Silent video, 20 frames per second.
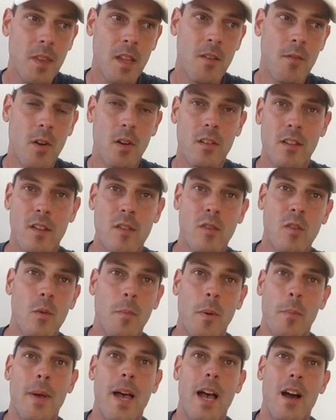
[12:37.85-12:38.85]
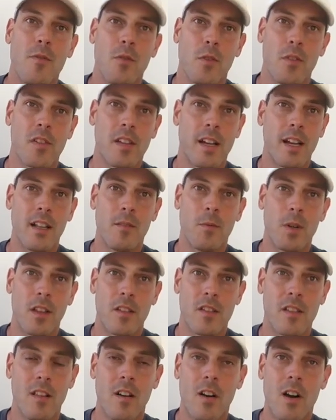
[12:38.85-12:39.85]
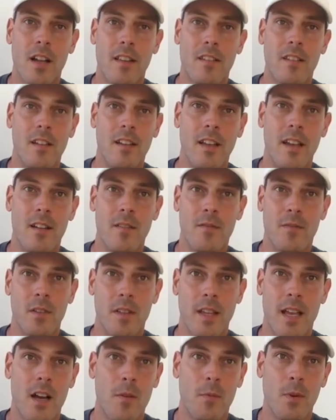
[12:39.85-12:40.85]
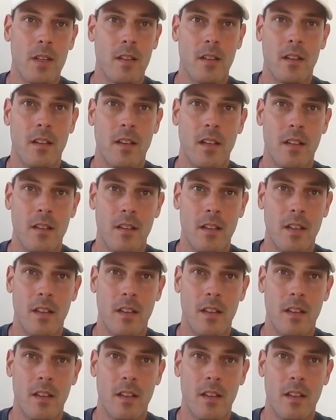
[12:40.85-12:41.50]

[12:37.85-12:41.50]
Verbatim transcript: You've got this super powerful sail when it's light and, and for downwind and,